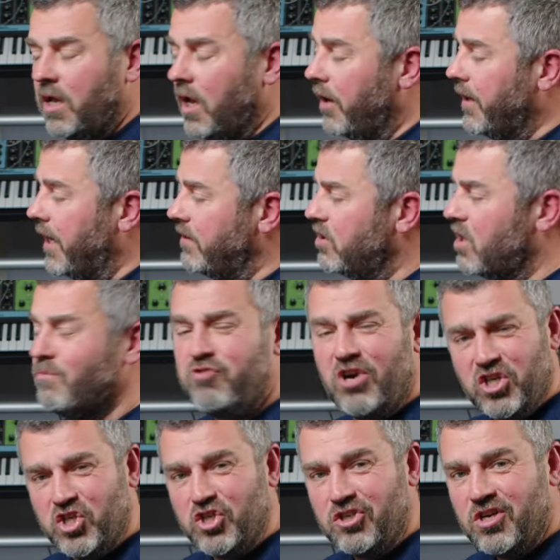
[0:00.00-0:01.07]
Okay, the
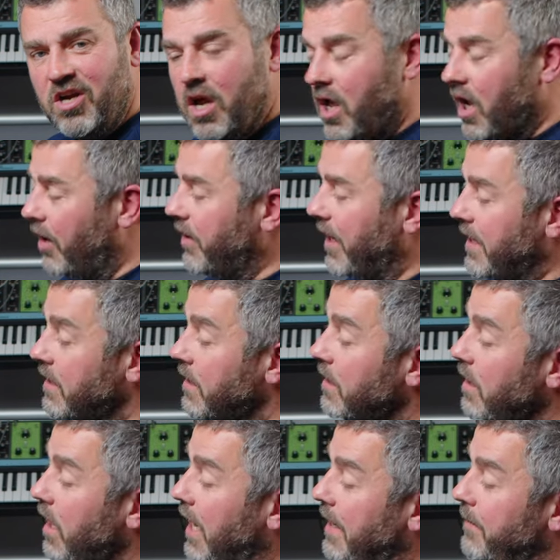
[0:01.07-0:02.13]
compression. Okay,
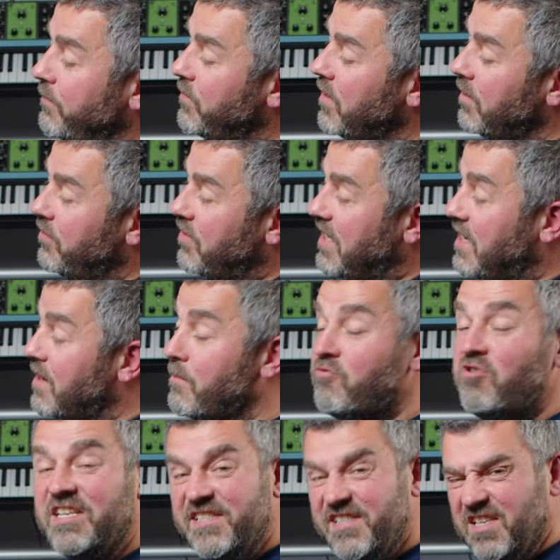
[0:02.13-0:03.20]
um, the
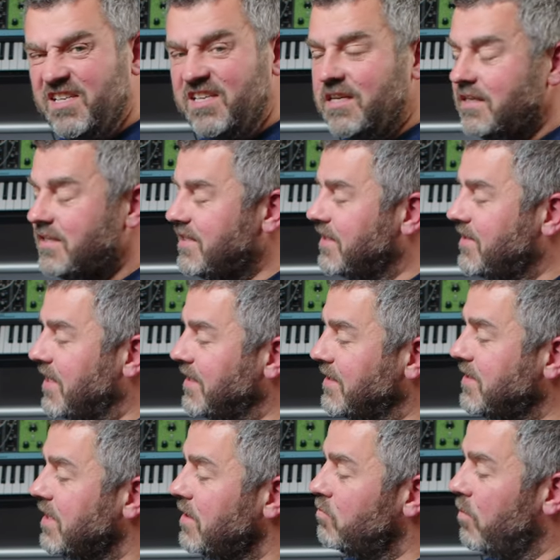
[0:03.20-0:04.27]
compressor settings.